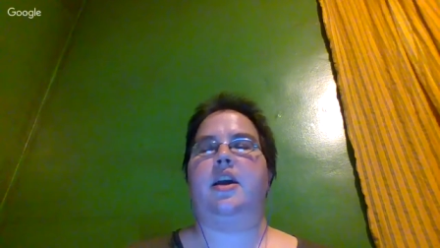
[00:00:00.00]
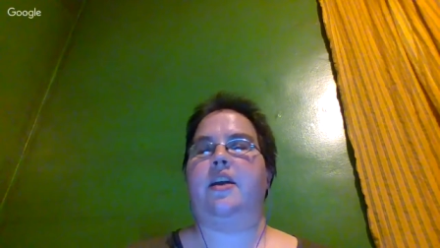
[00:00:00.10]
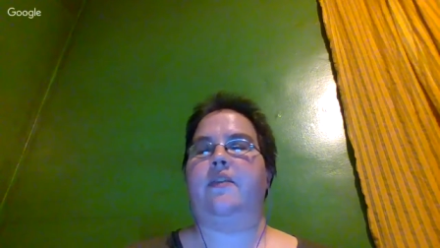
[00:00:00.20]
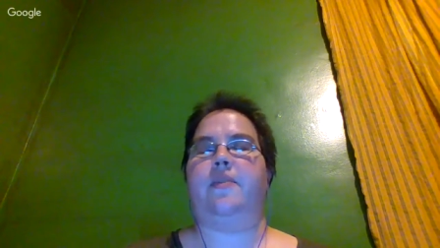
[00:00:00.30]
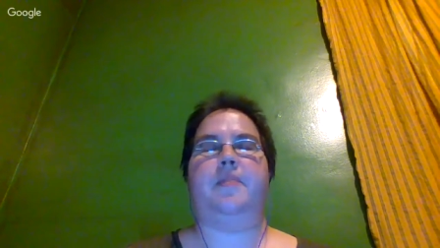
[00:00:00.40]

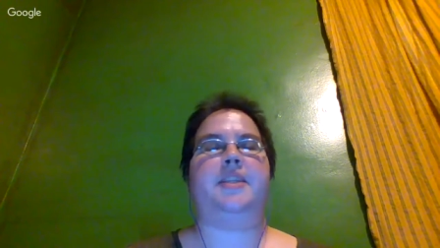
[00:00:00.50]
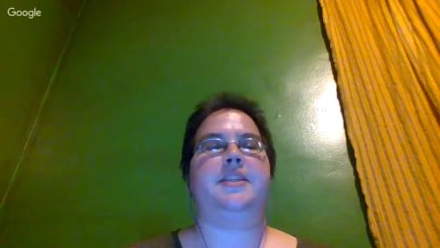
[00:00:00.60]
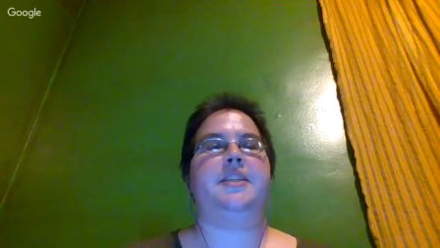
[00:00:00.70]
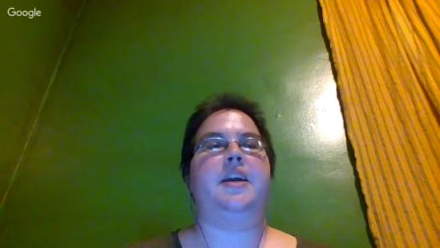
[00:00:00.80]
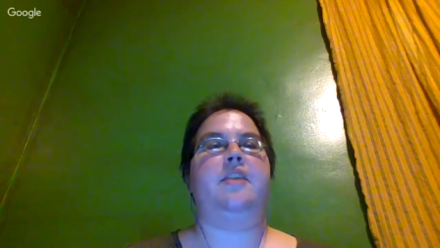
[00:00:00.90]
If it
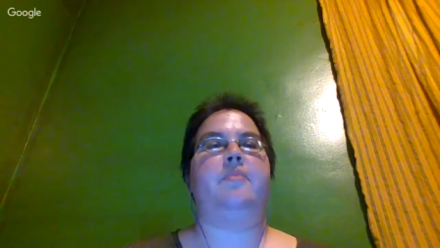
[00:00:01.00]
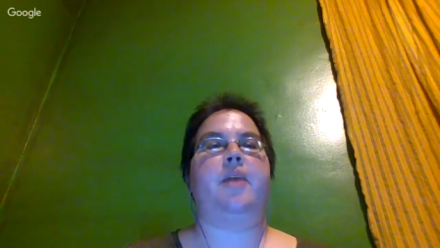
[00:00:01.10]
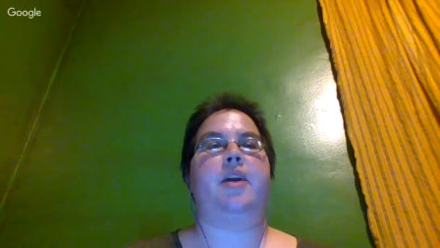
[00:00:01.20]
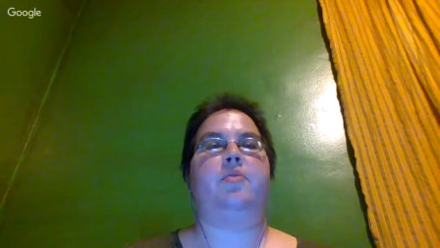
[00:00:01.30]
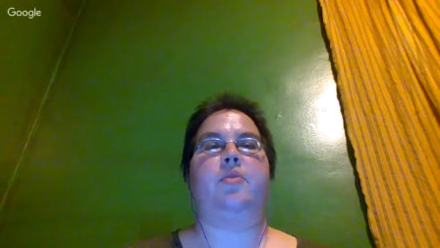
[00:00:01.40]
means the end of
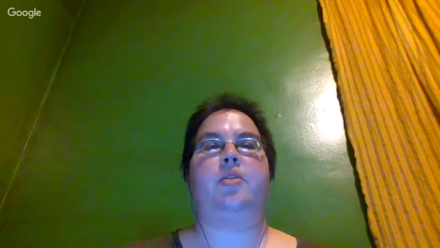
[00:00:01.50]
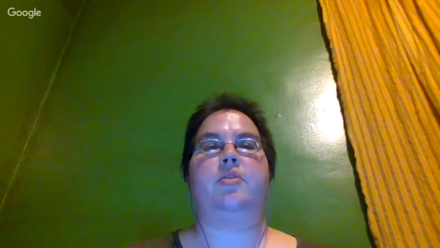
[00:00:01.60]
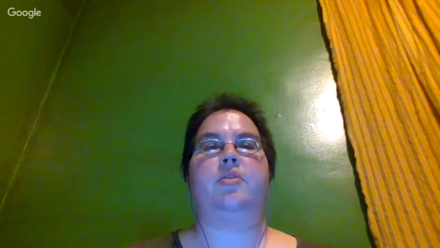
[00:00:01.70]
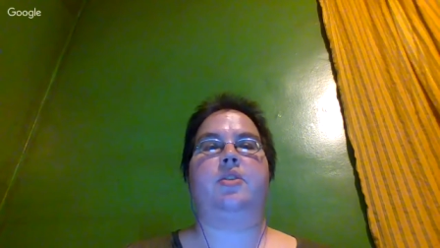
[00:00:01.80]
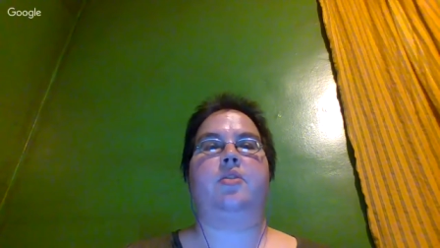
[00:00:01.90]
my career,
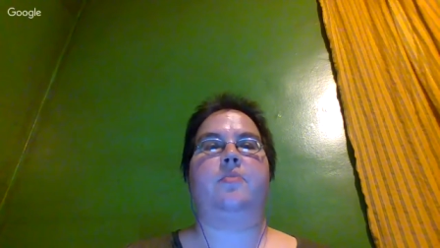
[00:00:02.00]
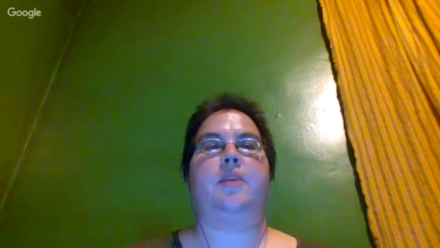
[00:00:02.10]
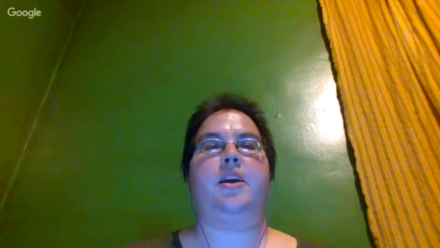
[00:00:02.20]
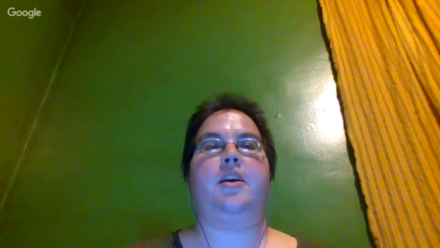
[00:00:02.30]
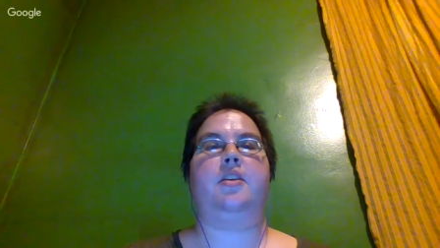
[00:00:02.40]
so
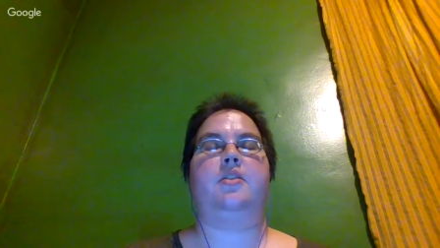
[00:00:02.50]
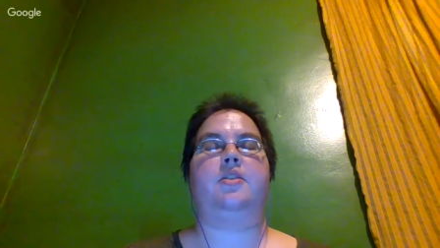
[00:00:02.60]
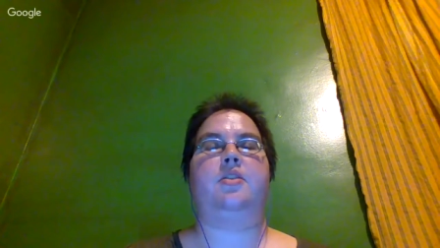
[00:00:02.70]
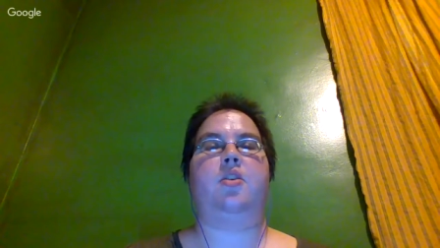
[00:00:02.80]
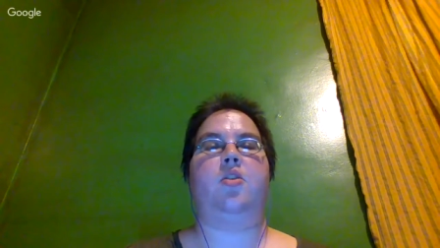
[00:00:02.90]
be it.
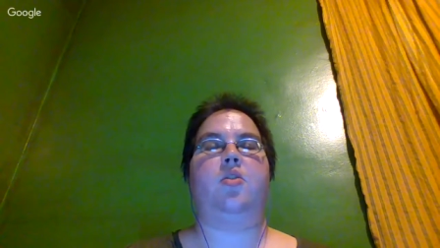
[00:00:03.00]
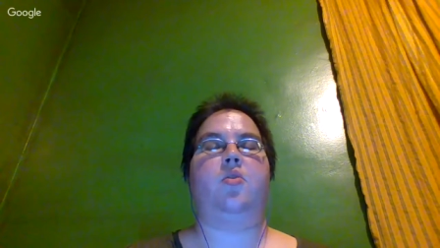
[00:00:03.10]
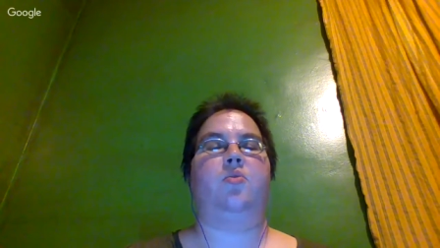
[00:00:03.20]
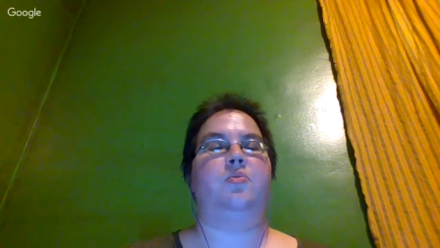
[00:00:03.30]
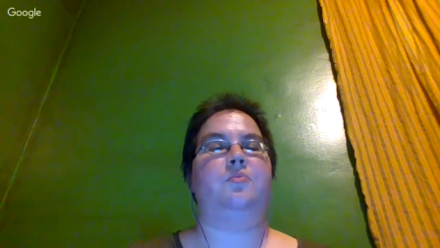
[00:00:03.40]

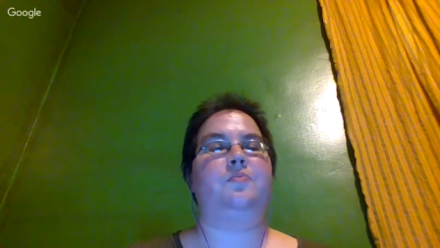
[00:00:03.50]
So,